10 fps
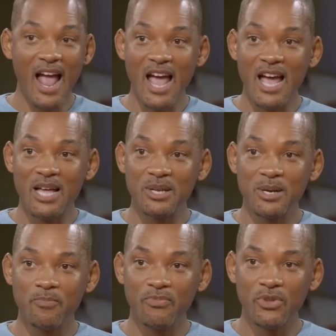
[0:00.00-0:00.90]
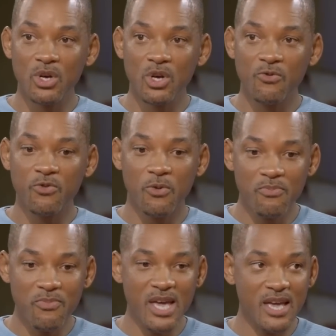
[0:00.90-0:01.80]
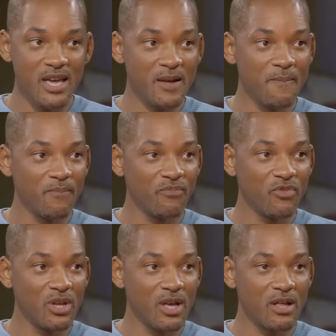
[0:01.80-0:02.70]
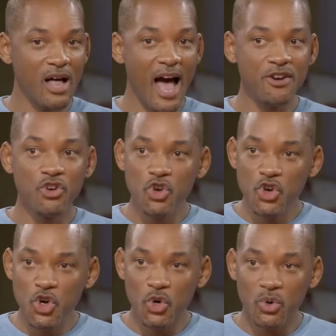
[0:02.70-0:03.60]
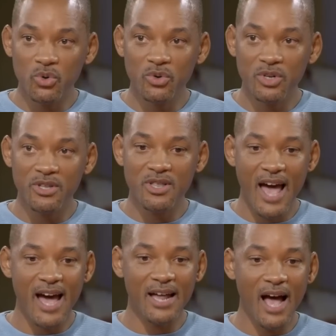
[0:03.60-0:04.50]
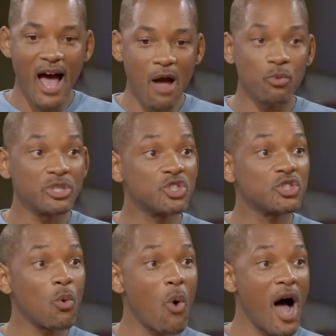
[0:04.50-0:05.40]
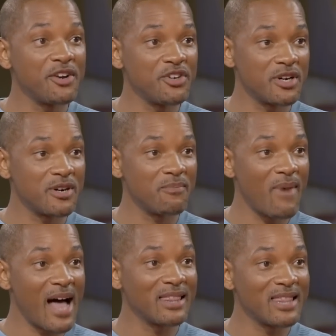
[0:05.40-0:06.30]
And for me, I knew that I would squander my